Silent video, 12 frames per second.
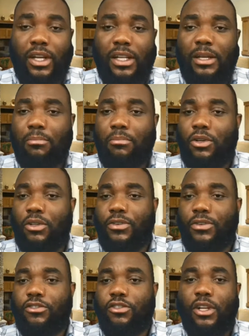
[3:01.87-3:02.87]
and
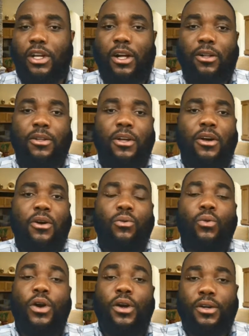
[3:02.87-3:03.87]
motivational
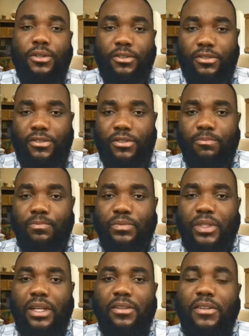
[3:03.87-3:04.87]
words,
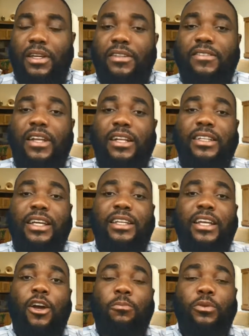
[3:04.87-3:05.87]
things that can
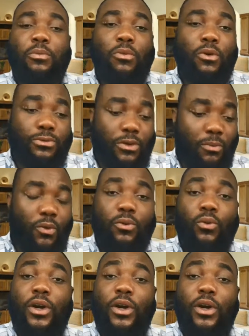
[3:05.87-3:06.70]
help you move from where